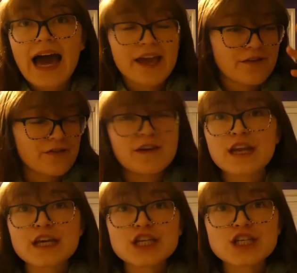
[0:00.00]
I
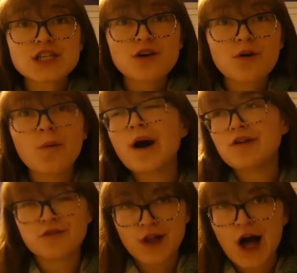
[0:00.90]
finish
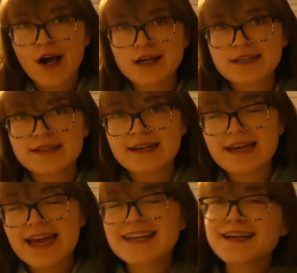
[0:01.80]
one vlog
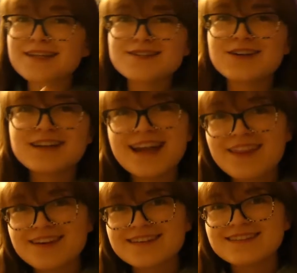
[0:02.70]
and I start
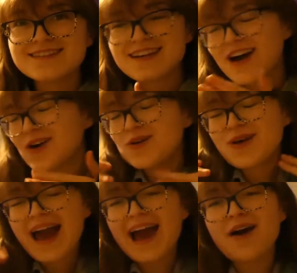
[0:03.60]
another.
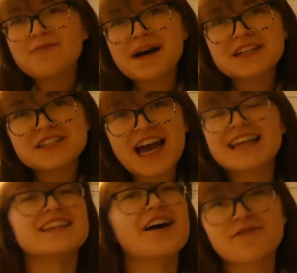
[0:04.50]
Oh, how much I
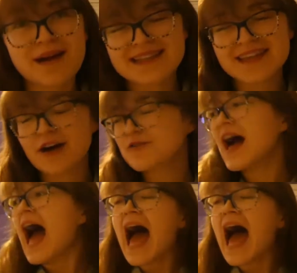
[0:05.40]
love myself.